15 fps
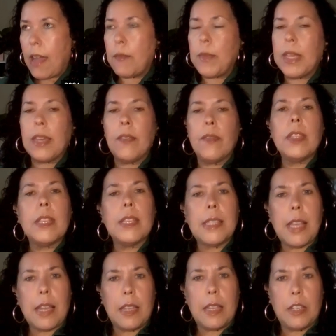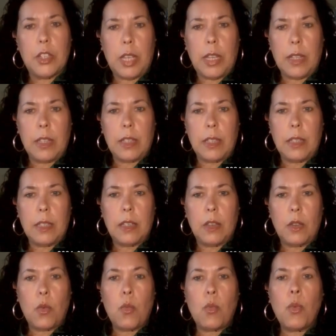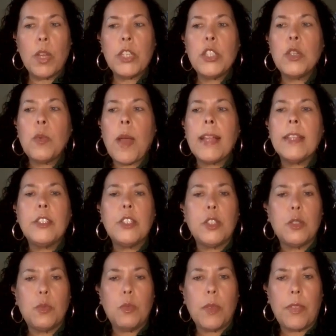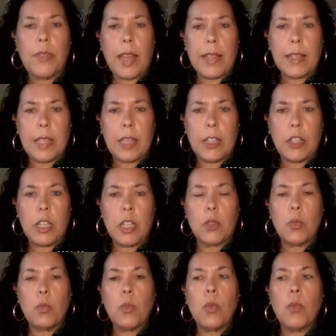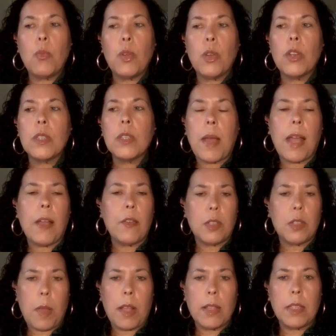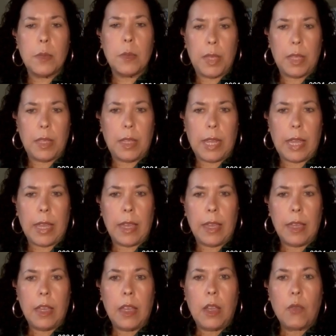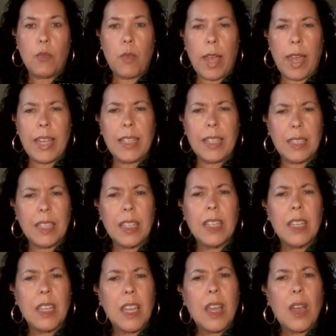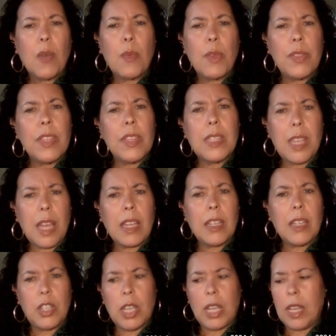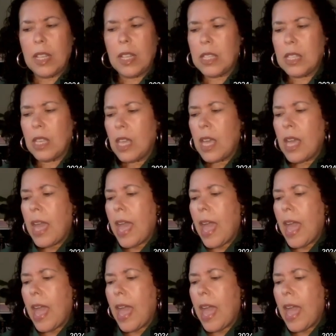have been given this second chance. What do I do with that second chance? What is my responsibility, right? With this second chance.